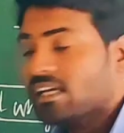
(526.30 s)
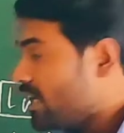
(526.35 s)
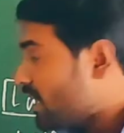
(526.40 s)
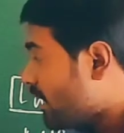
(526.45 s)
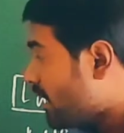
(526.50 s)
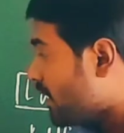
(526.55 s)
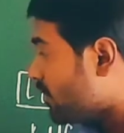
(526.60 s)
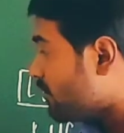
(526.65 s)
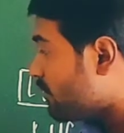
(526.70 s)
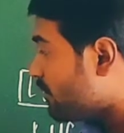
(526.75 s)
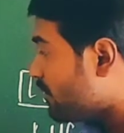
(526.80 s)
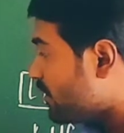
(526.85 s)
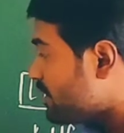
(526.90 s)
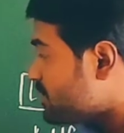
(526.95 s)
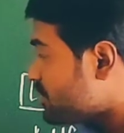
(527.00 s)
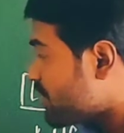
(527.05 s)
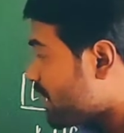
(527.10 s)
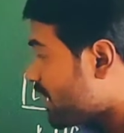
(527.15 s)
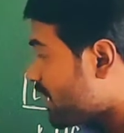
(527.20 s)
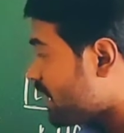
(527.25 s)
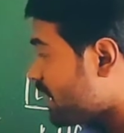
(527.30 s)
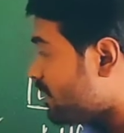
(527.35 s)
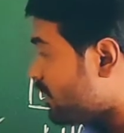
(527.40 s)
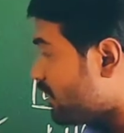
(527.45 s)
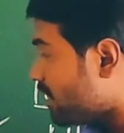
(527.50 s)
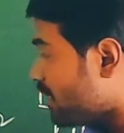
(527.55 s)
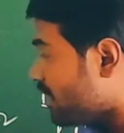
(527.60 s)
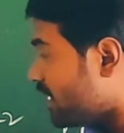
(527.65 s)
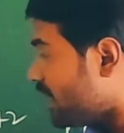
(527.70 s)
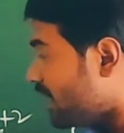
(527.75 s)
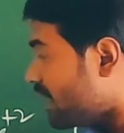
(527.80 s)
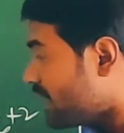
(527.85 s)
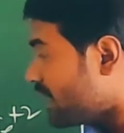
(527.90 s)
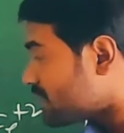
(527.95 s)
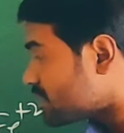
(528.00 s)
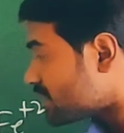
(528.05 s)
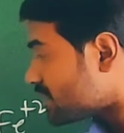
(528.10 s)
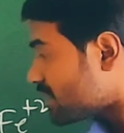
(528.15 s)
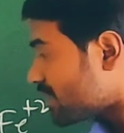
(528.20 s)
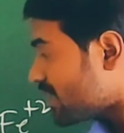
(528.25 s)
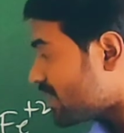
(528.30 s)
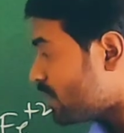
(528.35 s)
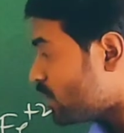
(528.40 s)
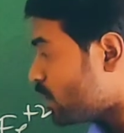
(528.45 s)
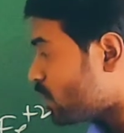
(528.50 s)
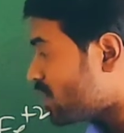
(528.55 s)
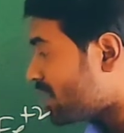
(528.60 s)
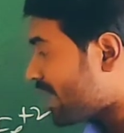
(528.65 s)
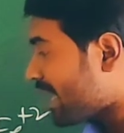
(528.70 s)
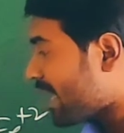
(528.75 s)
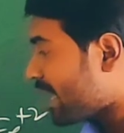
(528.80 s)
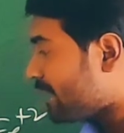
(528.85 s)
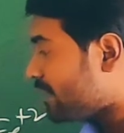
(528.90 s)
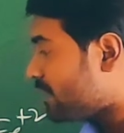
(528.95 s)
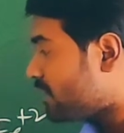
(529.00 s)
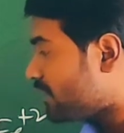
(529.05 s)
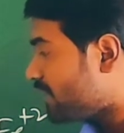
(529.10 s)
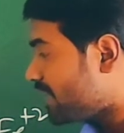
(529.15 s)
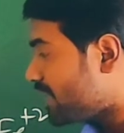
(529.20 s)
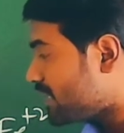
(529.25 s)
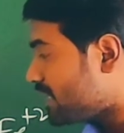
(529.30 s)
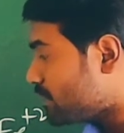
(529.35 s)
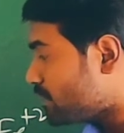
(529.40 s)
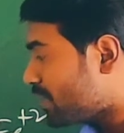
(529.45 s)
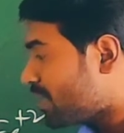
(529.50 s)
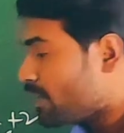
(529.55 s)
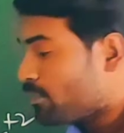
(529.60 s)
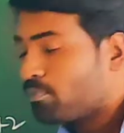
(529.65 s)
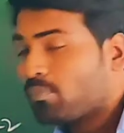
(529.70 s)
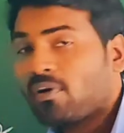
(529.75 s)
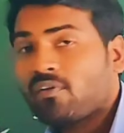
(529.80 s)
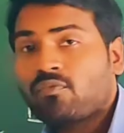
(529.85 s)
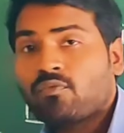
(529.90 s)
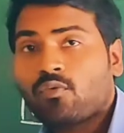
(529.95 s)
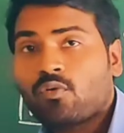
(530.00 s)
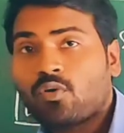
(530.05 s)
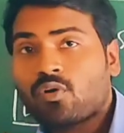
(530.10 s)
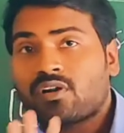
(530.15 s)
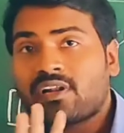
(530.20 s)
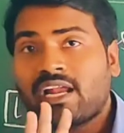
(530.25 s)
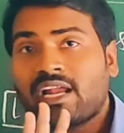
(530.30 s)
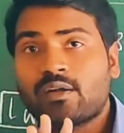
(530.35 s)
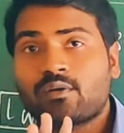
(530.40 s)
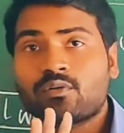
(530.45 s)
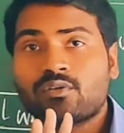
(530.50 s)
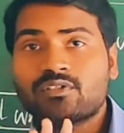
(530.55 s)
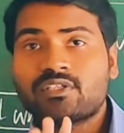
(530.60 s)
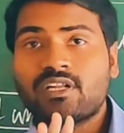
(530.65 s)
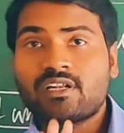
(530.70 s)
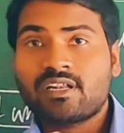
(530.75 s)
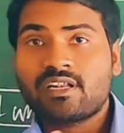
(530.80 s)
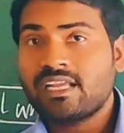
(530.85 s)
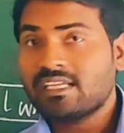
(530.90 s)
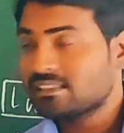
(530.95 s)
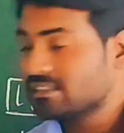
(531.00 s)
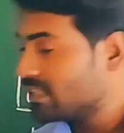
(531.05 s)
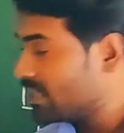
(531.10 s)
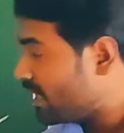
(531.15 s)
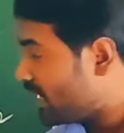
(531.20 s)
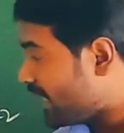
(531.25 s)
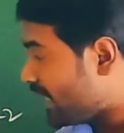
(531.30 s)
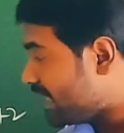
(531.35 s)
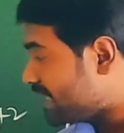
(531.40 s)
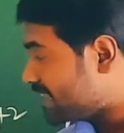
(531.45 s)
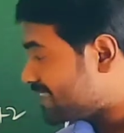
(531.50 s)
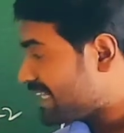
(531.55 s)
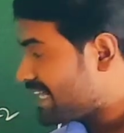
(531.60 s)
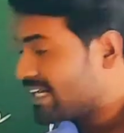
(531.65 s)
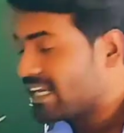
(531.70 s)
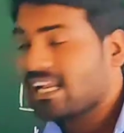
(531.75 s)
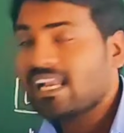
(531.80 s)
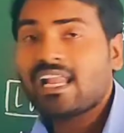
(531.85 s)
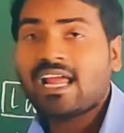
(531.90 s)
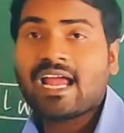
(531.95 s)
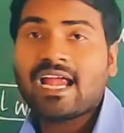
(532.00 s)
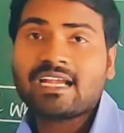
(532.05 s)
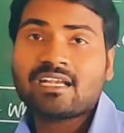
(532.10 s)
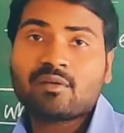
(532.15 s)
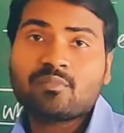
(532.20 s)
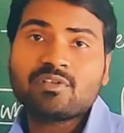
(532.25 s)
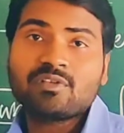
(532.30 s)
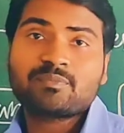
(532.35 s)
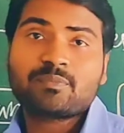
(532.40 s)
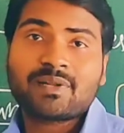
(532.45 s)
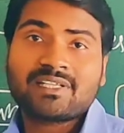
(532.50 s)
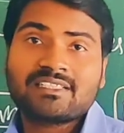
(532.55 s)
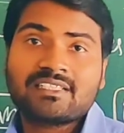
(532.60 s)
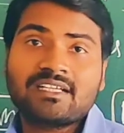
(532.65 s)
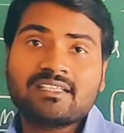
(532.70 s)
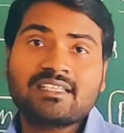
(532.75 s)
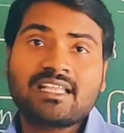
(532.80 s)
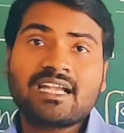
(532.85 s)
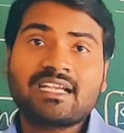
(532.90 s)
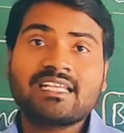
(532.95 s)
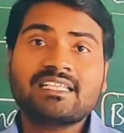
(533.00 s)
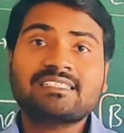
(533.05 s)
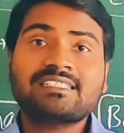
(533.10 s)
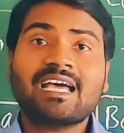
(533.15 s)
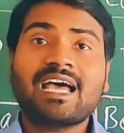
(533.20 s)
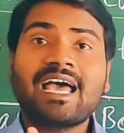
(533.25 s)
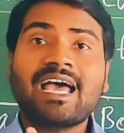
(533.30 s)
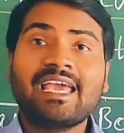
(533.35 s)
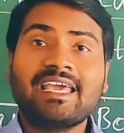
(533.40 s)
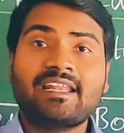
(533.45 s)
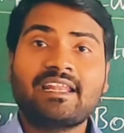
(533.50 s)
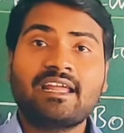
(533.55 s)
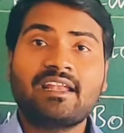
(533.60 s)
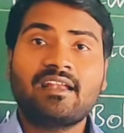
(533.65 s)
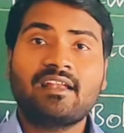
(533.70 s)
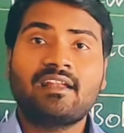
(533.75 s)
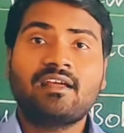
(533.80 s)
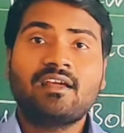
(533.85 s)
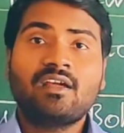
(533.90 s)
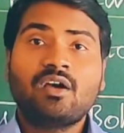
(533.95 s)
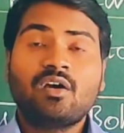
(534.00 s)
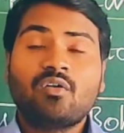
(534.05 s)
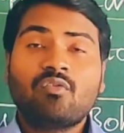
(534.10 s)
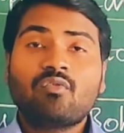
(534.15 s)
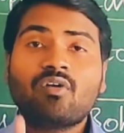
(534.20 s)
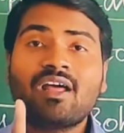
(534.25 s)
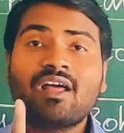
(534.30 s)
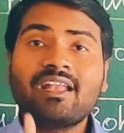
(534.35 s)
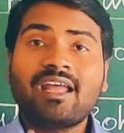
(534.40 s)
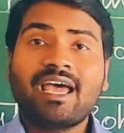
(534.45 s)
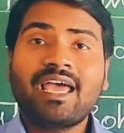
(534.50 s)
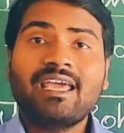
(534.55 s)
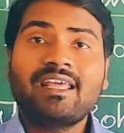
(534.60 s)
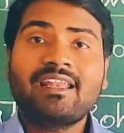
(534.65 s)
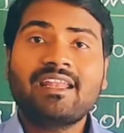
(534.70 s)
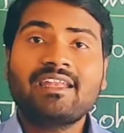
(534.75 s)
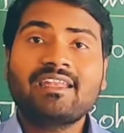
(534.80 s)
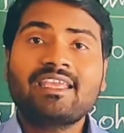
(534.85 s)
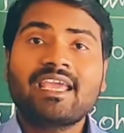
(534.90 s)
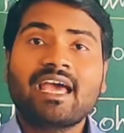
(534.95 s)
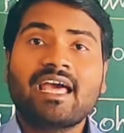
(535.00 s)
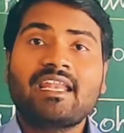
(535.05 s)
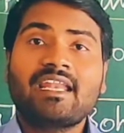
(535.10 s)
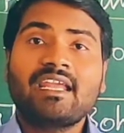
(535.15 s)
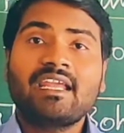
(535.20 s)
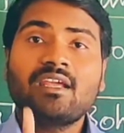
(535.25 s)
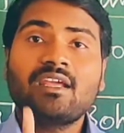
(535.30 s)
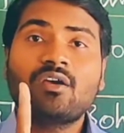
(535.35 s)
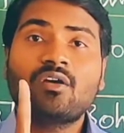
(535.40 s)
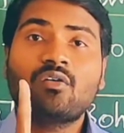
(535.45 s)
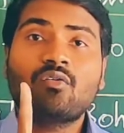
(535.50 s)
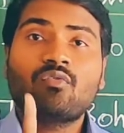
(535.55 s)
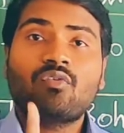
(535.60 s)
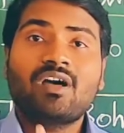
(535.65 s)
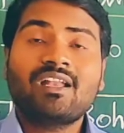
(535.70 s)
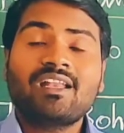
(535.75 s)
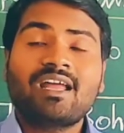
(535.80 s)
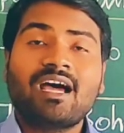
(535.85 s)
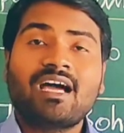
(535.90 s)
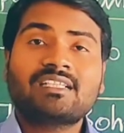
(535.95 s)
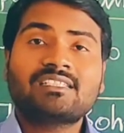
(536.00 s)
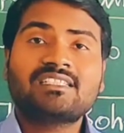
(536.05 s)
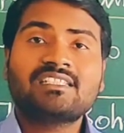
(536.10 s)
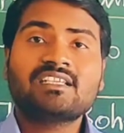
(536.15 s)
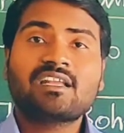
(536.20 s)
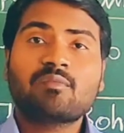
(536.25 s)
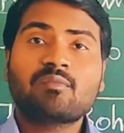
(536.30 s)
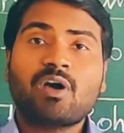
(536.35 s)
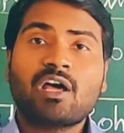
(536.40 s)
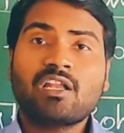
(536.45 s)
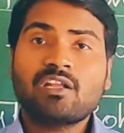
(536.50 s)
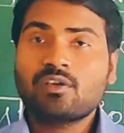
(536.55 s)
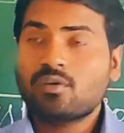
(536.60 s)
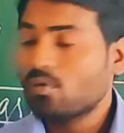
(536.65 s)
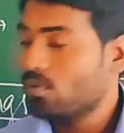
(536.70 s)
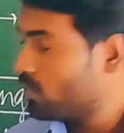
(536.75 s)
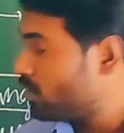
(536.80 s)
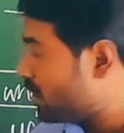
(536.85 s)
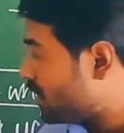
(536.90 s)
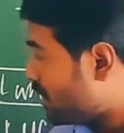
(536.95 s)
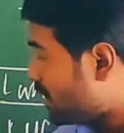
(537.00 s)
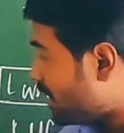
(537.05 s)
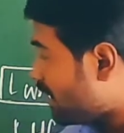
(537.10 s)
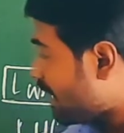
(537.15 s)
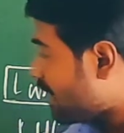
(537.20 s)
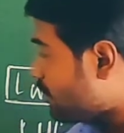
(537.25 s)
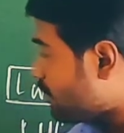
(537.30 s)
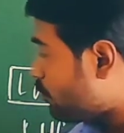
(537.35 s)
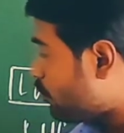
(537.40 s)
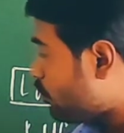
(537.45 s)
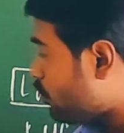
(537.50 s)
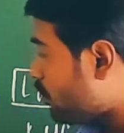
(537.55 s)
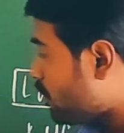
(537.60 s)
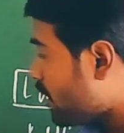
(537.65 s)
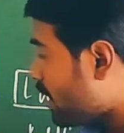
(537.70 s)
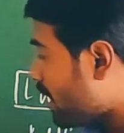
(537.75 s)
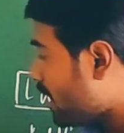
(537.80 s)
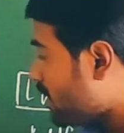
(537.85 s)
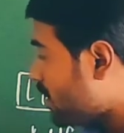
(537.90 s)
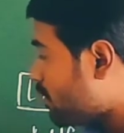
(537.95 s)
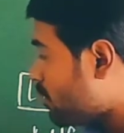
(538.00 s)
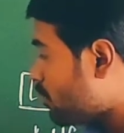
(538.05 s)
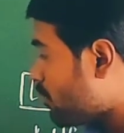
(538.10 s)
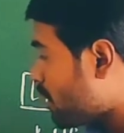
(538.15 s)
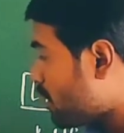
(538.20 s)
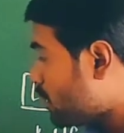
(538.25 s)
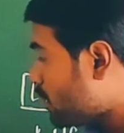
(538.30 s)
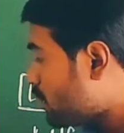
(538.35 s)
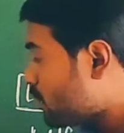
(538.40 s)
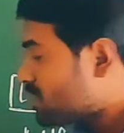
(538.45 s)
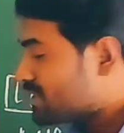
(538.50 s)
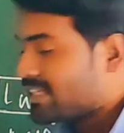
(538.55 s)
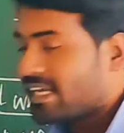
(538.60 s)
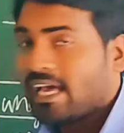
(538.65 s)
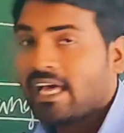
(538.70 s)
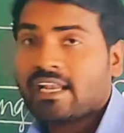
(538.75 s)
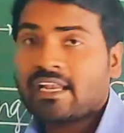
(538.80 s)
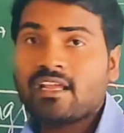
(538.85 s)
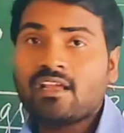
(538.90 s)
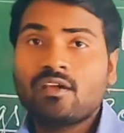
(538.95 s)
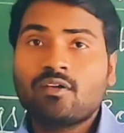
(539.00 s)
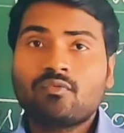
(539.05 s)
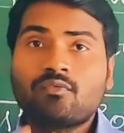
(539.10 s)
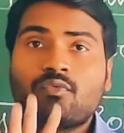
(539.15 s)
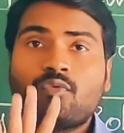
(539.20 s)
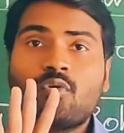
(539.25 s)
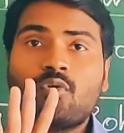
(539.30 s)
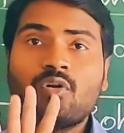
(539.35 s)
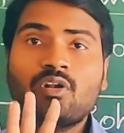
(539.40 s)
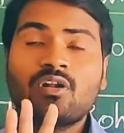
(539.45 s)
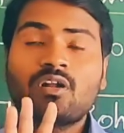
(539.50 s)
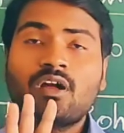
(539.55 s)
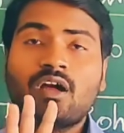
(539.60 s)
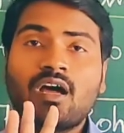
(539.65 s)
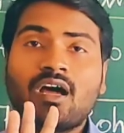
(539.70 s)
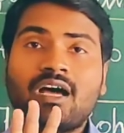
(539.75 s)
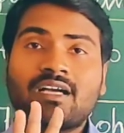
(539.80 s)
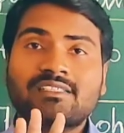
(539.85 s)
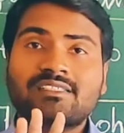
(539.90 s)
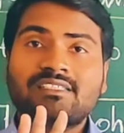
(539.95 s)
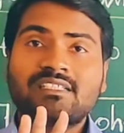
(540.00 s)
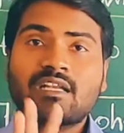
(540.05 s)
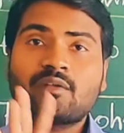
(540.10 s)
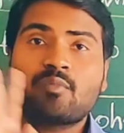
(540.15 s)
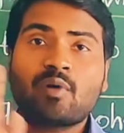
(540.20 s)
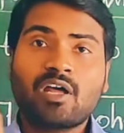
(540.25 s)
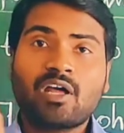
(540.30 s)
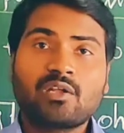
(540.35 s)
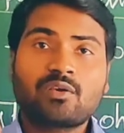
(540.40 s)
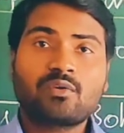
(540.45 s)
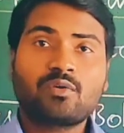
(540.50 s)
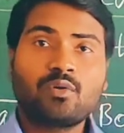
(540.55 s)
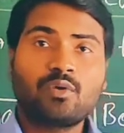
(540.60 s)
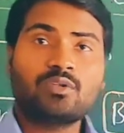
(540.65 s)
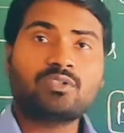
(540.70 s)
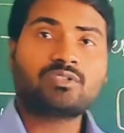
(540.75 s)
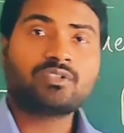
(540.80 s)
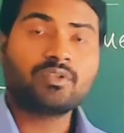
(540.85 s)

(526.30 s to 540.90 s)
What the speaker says: Every chain is look like. It is made up of 4 nitrogen rings and central atom is present, that is iron. One iron carry 1 oxygen molecule, like 4 iron molecules carry 4 oxygen molecules.